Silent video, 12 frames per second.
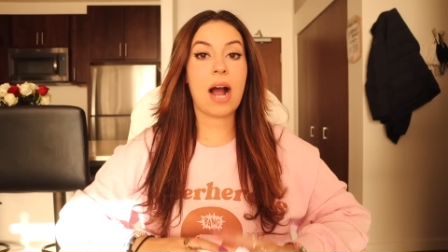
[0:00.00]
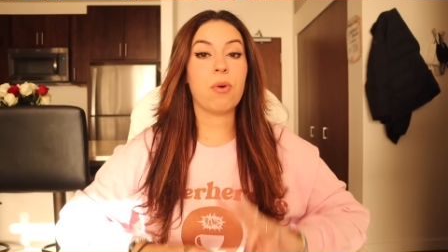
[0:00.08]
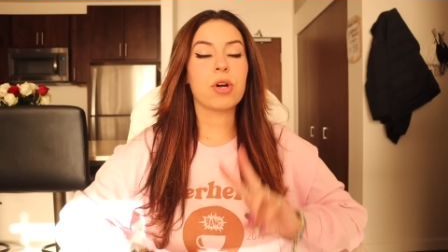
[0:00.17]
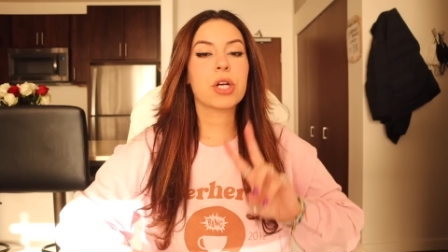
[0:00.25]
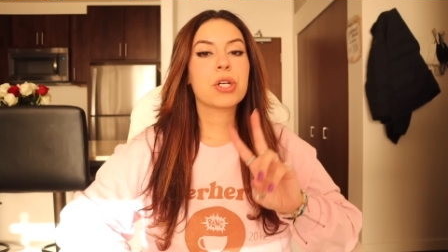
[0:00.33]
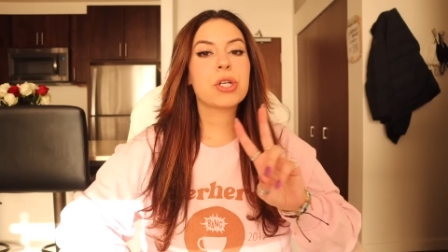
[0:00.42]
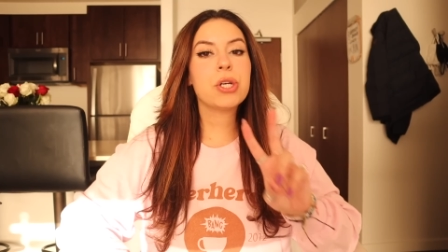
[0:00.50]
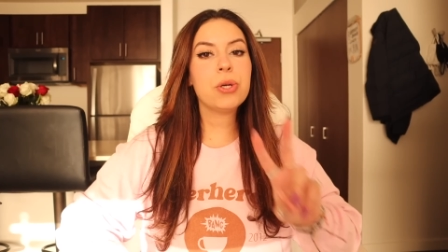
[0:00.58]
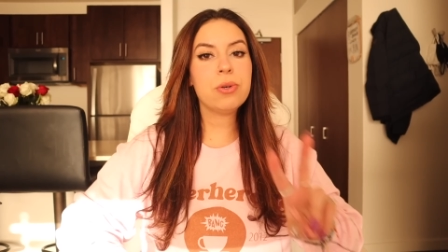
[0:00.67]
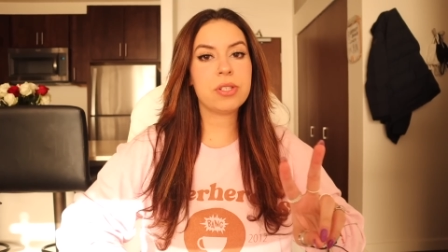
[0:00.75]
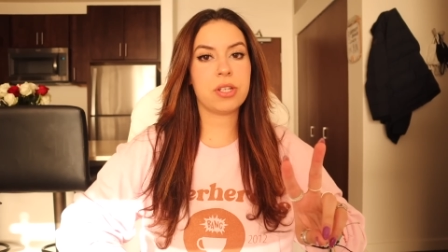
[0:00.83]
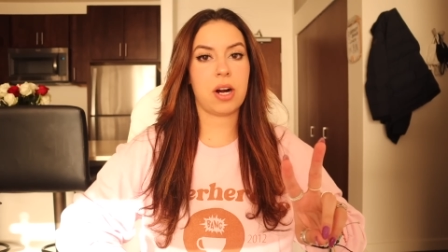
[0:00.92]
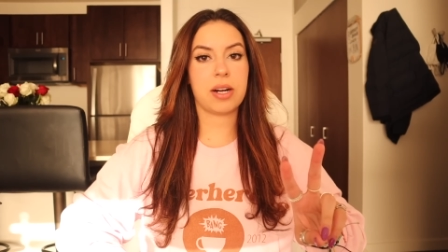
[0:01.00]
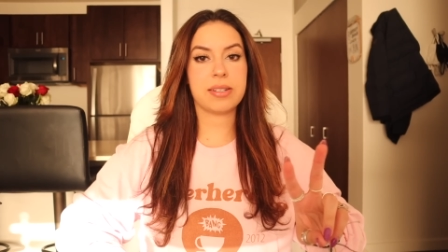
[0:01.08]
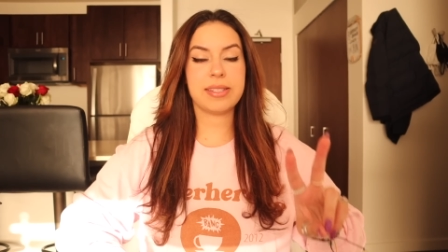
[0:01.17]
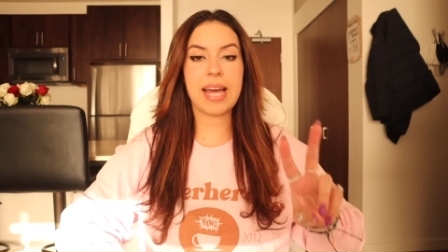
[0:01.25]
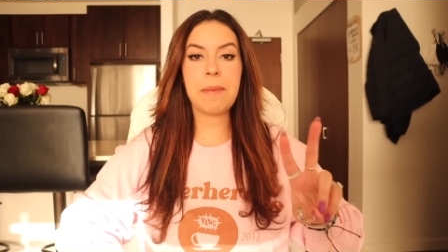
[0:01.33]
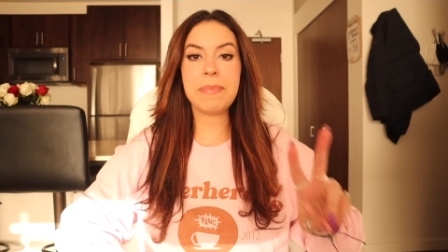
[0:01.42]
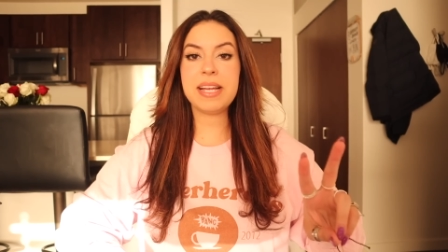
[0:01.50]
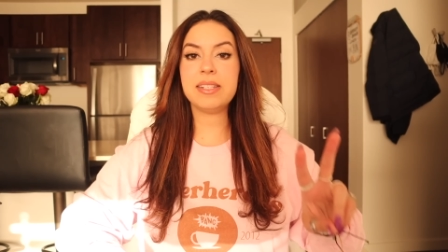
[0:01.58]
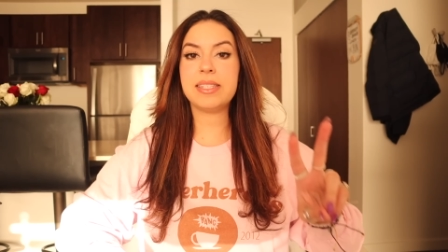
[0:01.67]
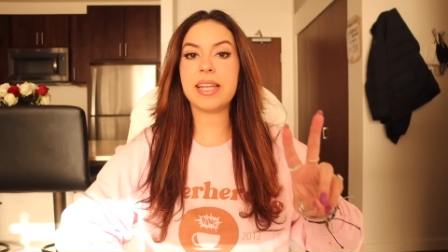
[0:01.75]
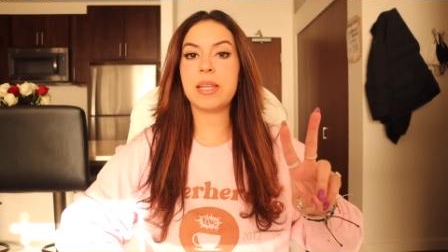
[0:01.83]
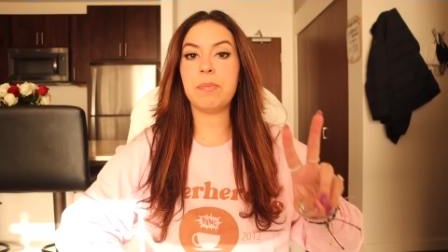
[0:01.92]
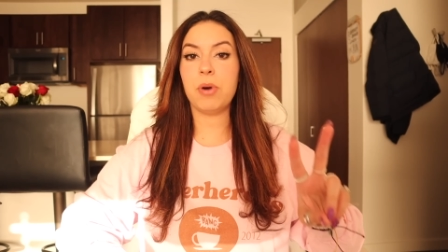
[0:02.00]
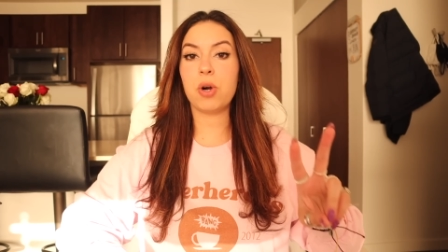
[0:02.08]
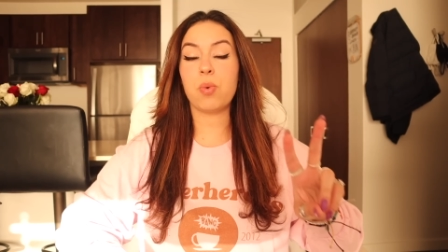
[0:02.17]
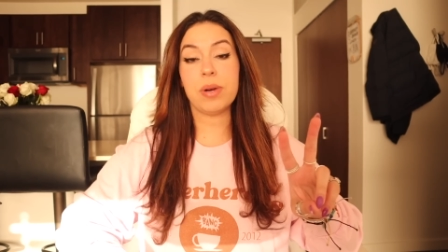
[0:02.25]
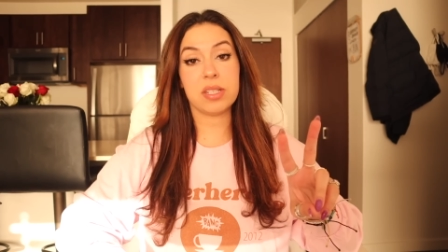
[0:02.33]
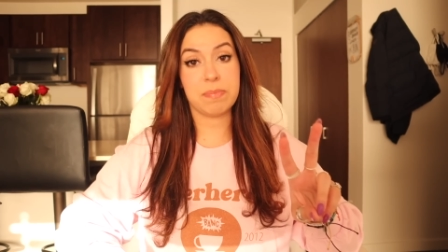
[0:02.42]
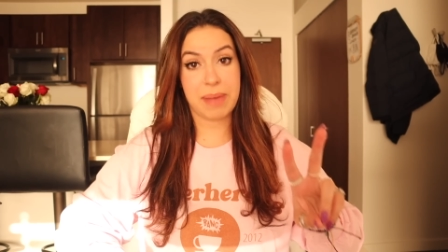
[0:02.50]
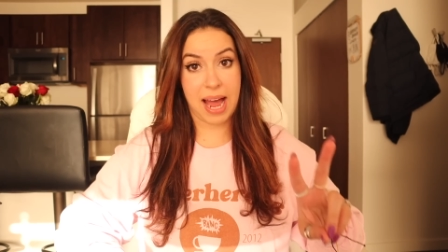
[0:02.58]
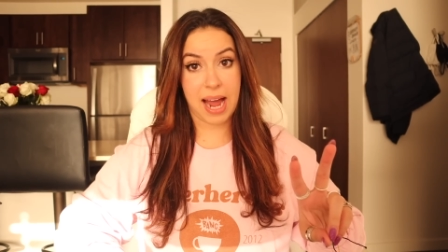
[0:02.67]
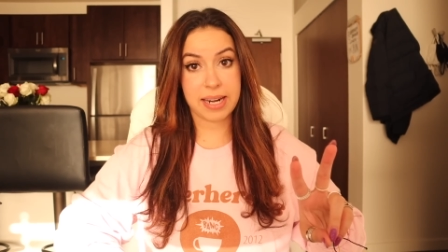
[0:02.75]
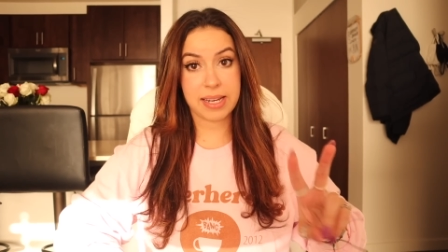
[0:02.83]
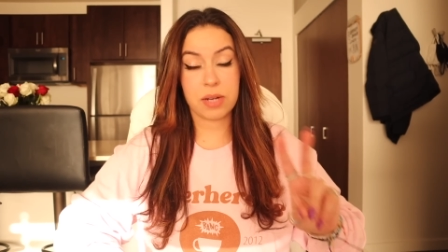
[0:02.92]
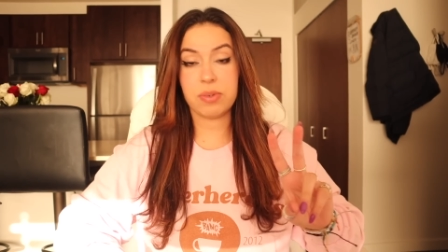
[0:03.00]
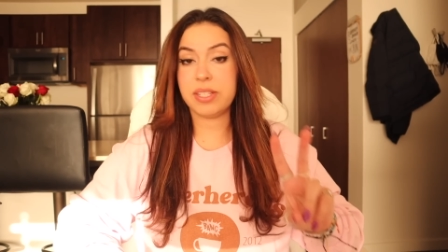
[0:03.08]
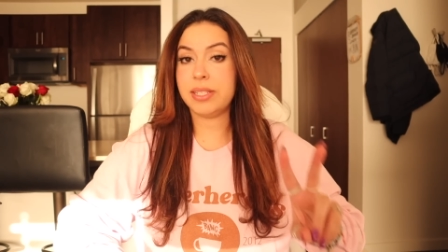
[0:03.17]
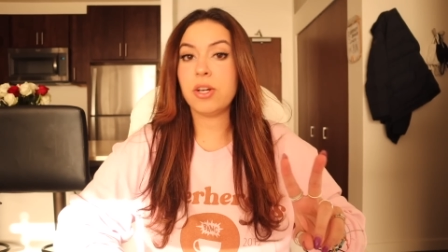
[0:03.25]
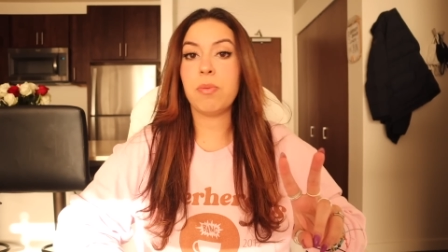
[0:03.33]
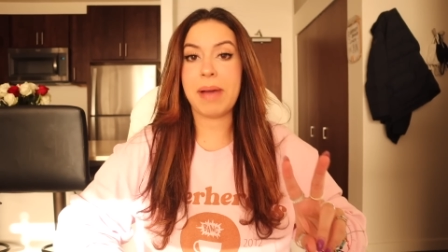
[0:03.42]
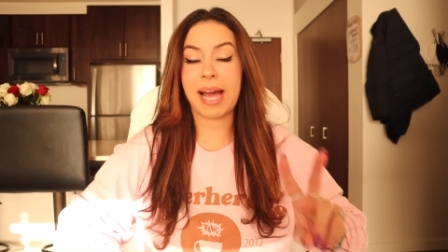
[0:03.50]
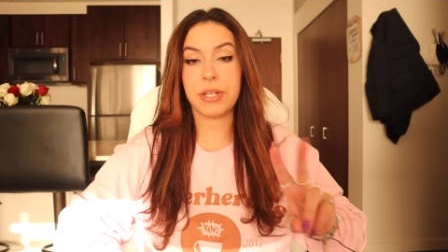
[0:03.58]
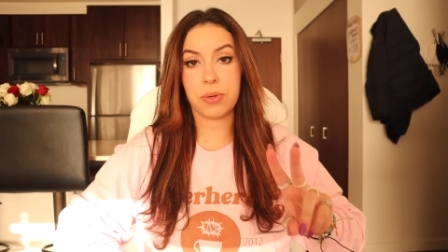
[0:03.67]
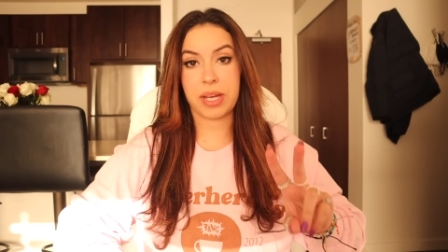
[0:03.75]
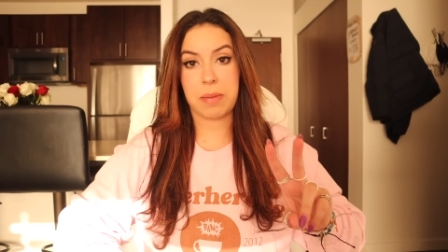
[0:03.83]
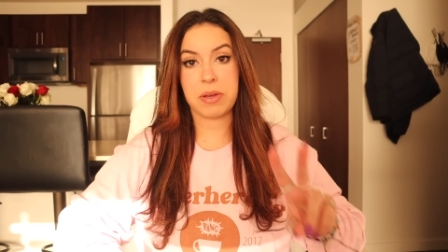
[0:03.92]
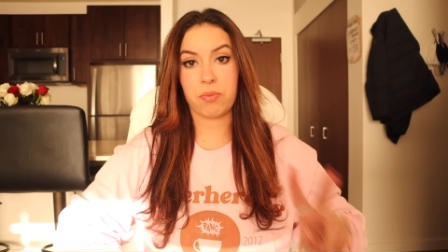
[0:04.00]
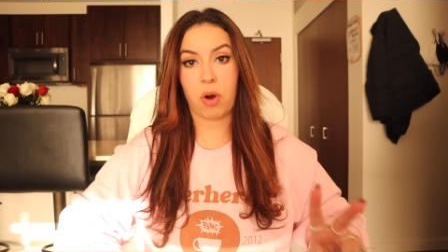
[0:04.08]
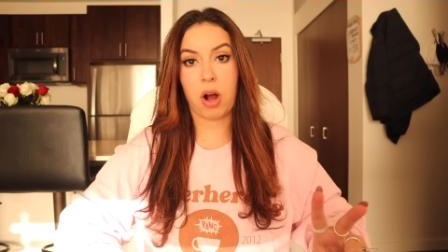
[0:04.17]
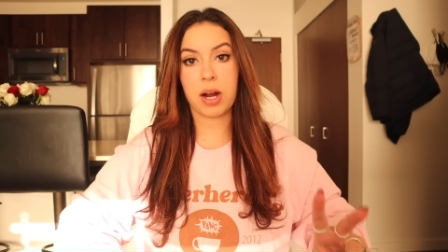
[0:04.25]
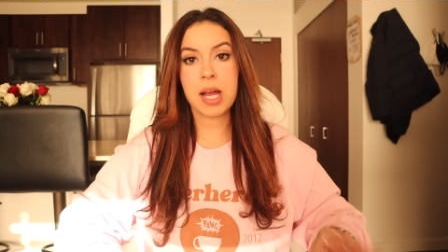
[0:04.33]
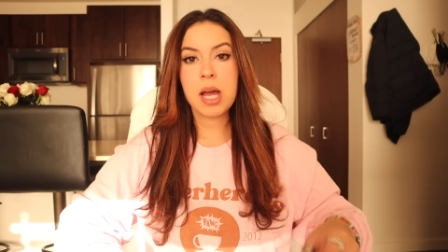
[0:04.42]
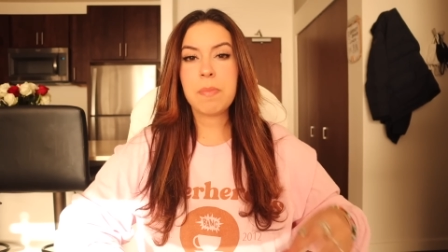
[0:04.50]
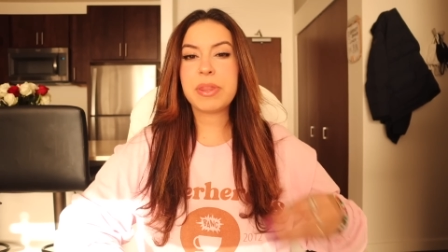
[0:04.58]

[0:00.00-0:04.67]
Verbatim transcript: now, two stars. That means that the book was bad. It was still bad, don't get me wrong.